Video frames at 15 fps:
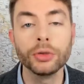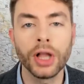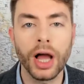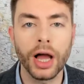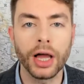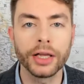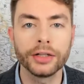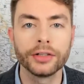You
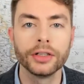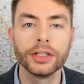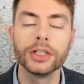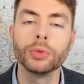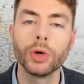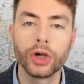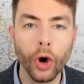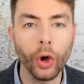lied.
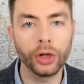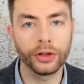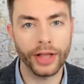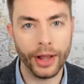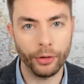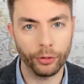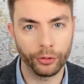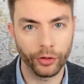You were called
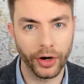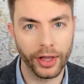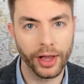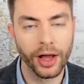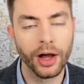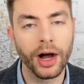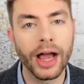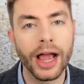out for
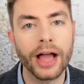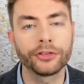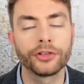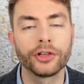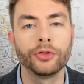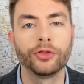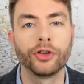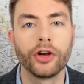it. I asked
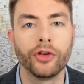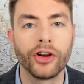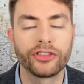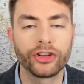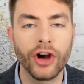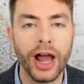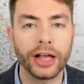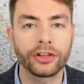you for a
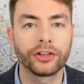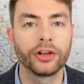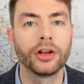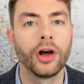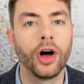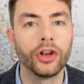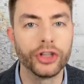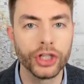
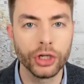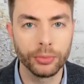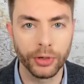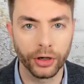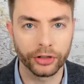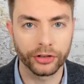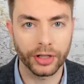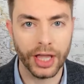retraction on
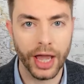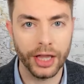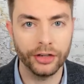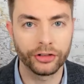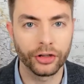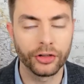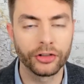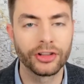numerous
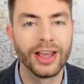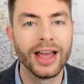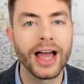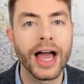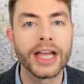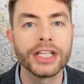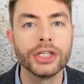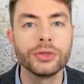occasions,
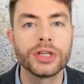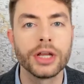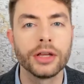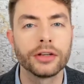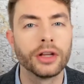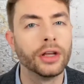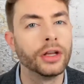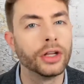and you
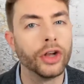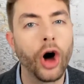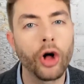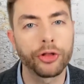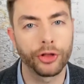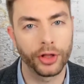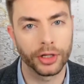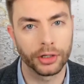did
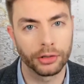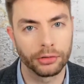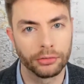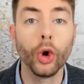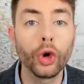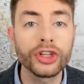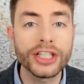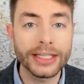nothing.
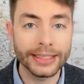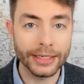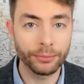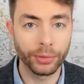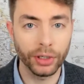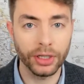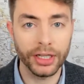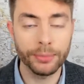You're
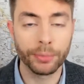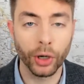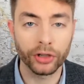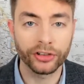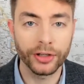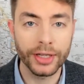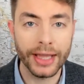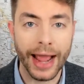deliberately
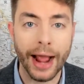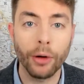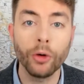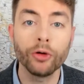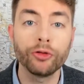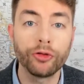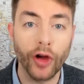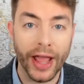putting
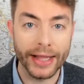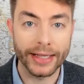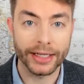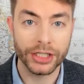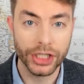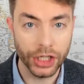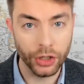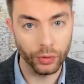out
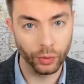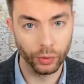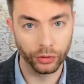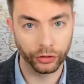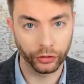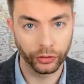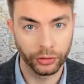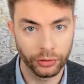fake
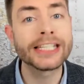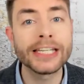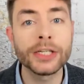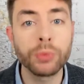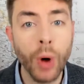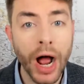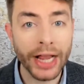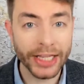news. This
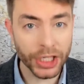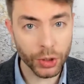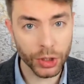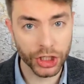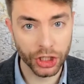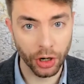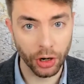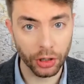is why you
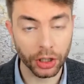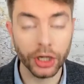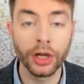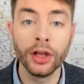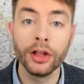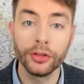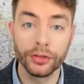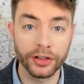suck.
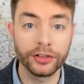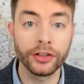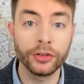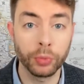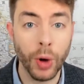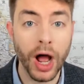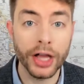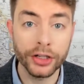This
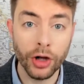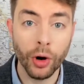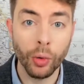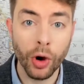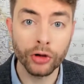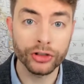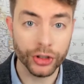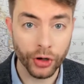is why no
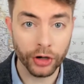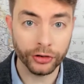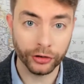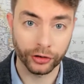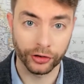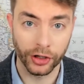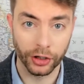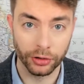one
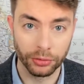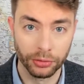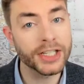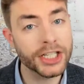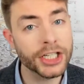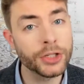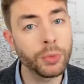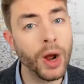trusts you.
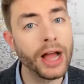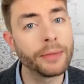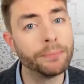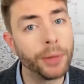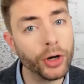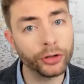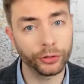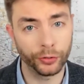This is why
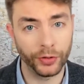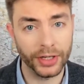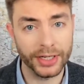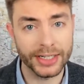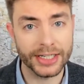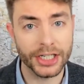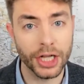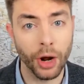
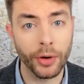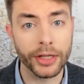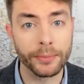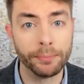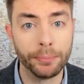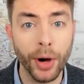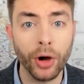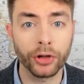BuzzFeed is
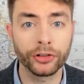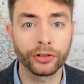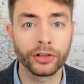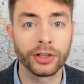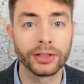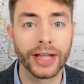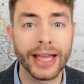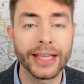going bust
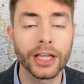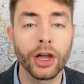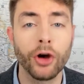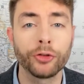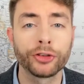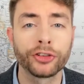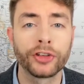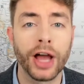and laying
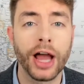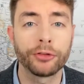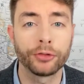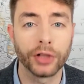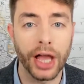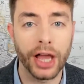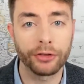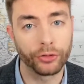off
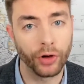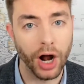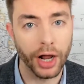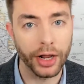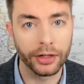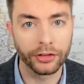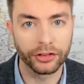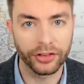staff left,
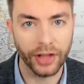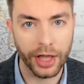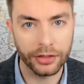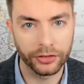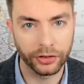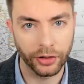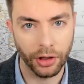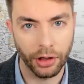right and
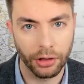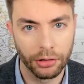centre.